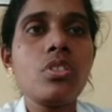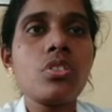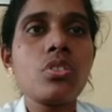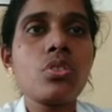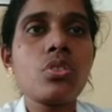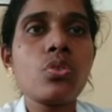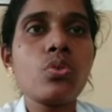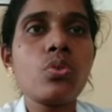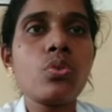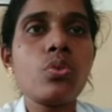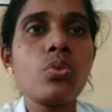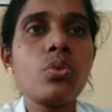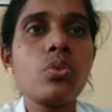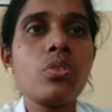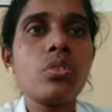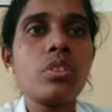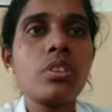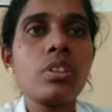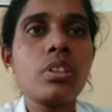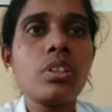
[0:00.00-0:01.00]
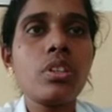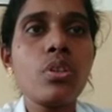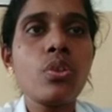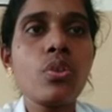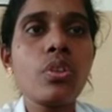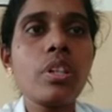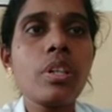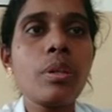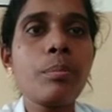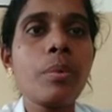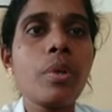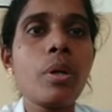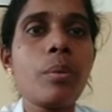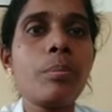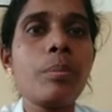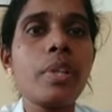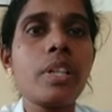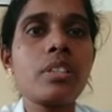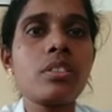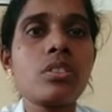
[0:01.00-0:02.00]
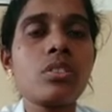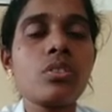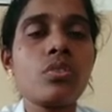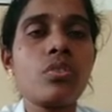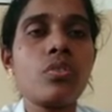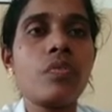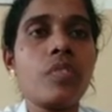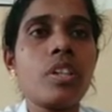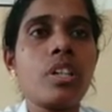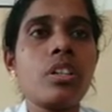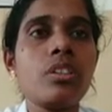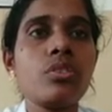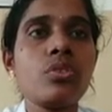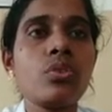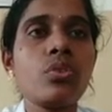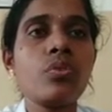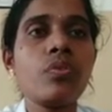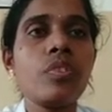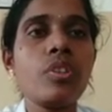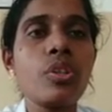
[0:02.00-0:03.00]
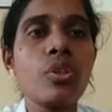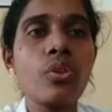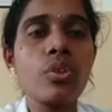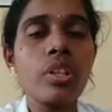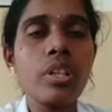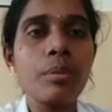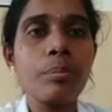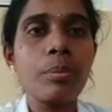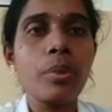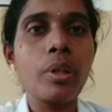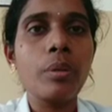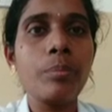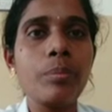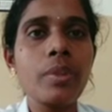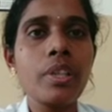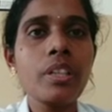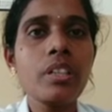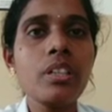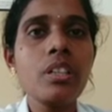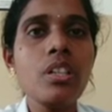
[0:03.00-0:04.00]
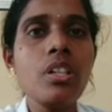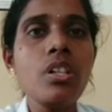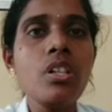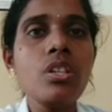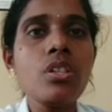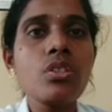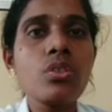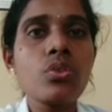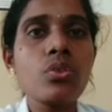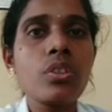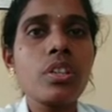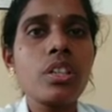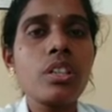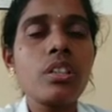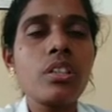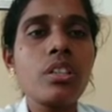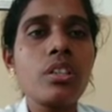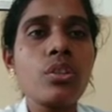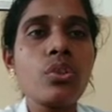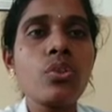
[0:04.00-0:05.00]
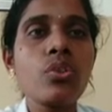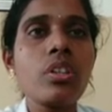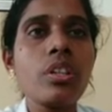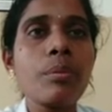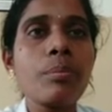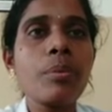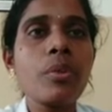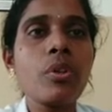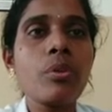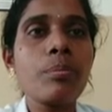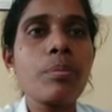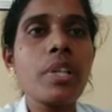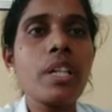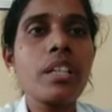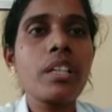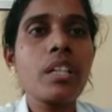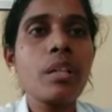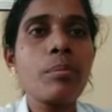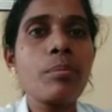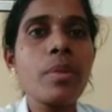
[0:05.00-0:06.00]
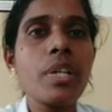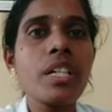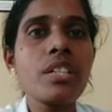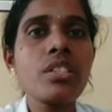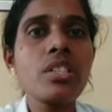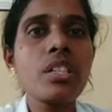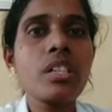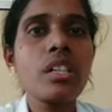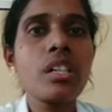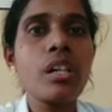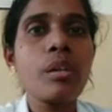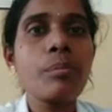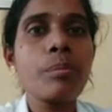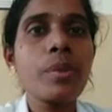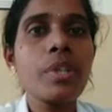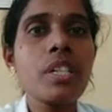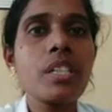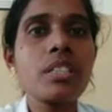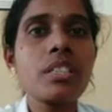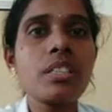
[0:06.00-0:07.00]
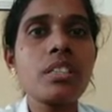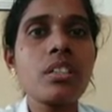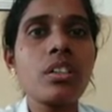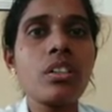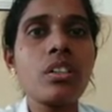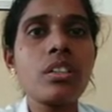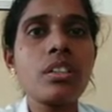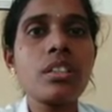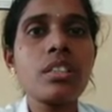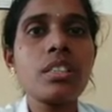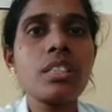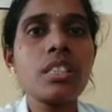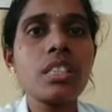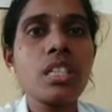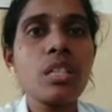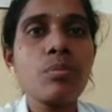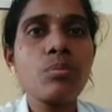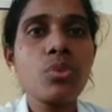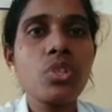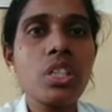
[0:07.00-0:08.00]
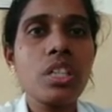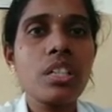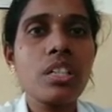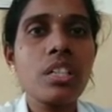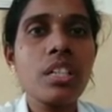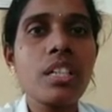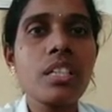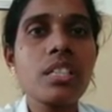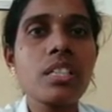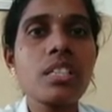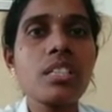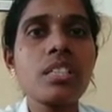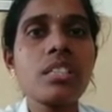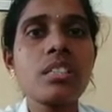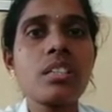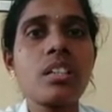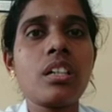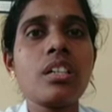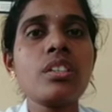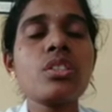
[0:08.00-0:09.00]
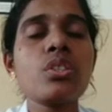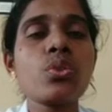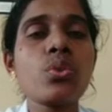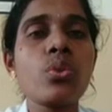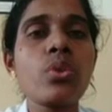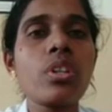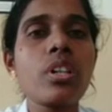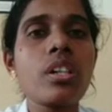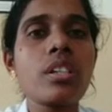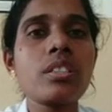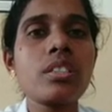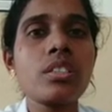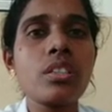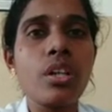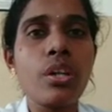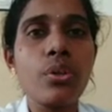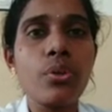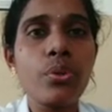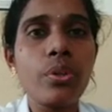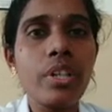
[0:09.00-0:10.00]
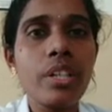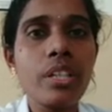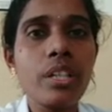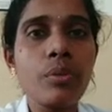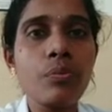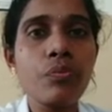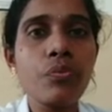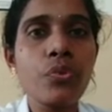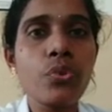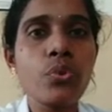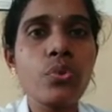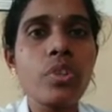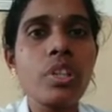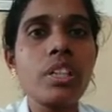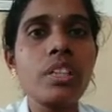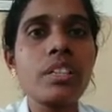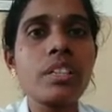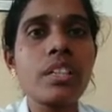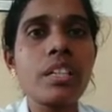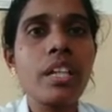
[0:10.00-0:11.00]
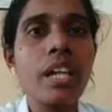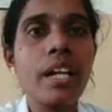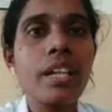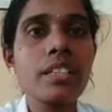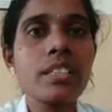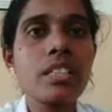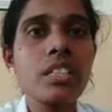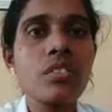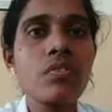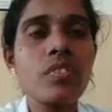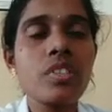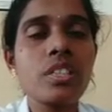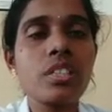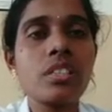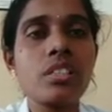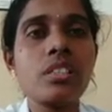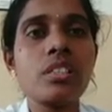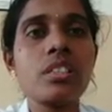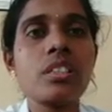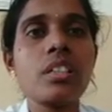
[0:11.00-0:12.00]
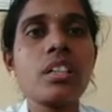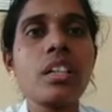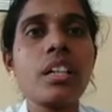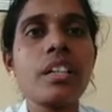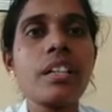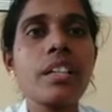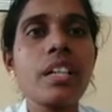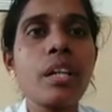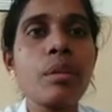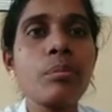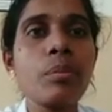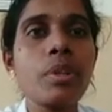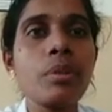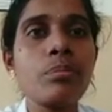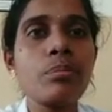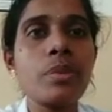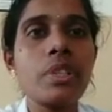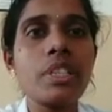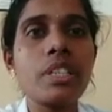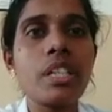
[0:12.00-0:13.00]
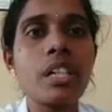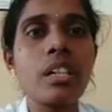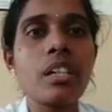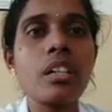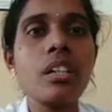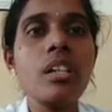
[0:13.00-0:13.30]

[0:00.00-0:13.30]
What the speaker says: So nuclear power plant. So we all know nuclear power plant. So here the nuclear power plant, the major components are steam generators, control rods, uranium fuel, reactor vessel, containment building